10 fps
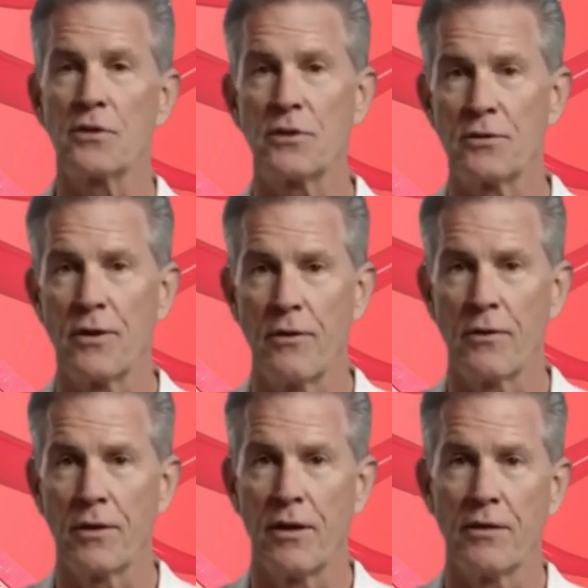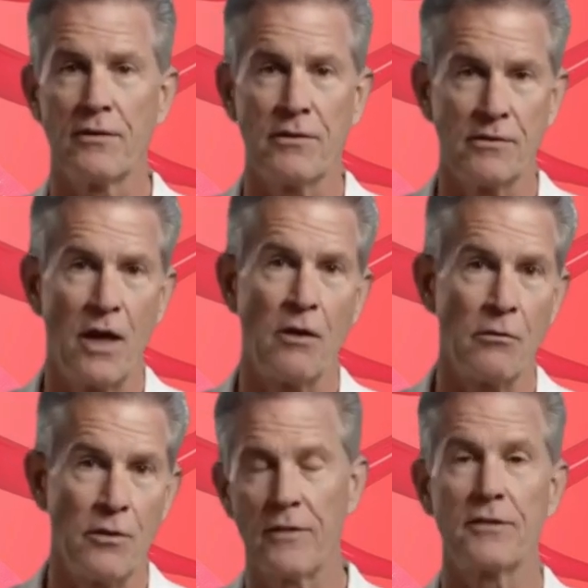Over time, you may
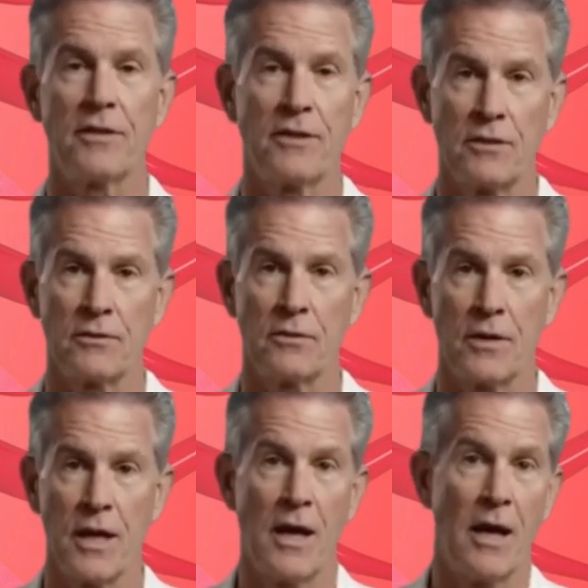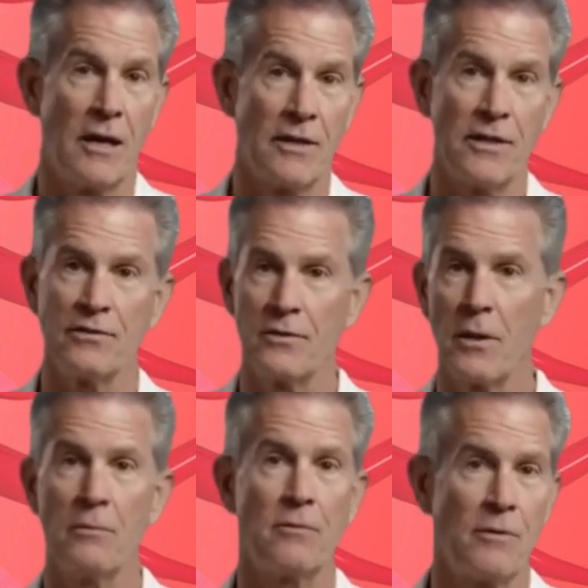observe that your legs appear
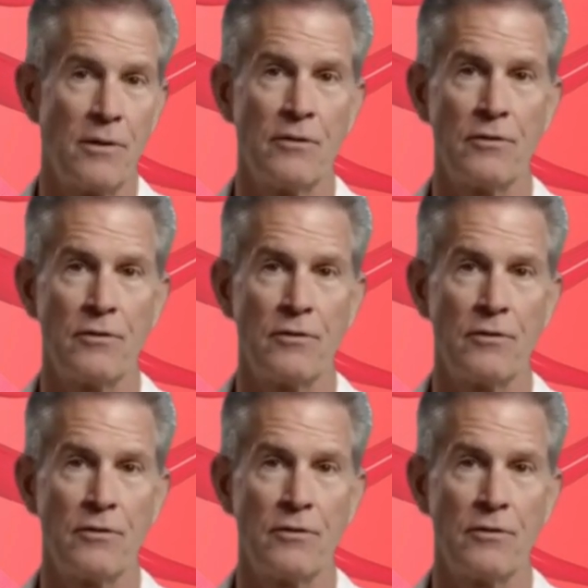noticeably thinner